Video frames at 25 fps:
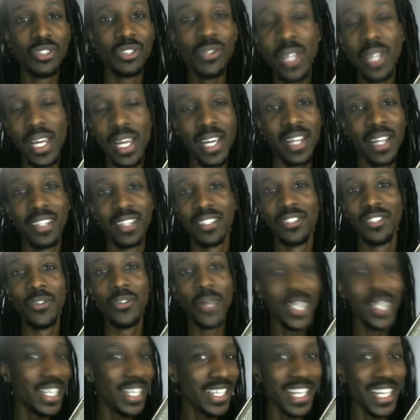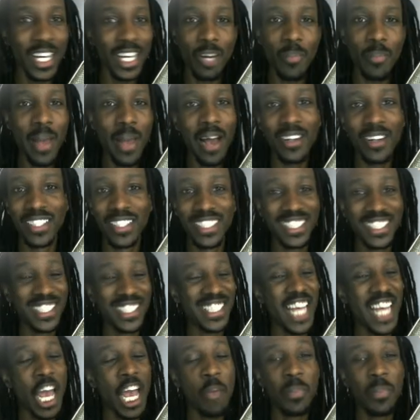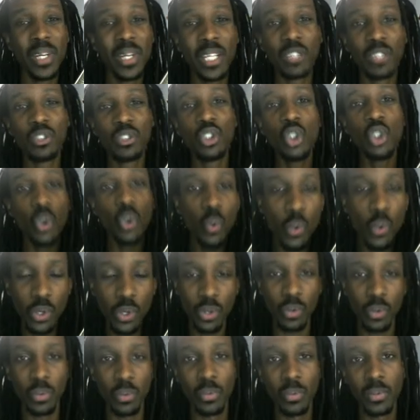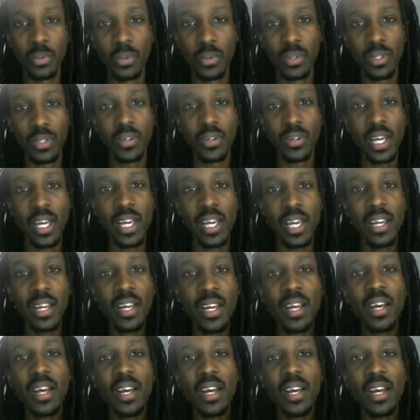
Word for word: you can't do anything about and it's just happening to you, okay?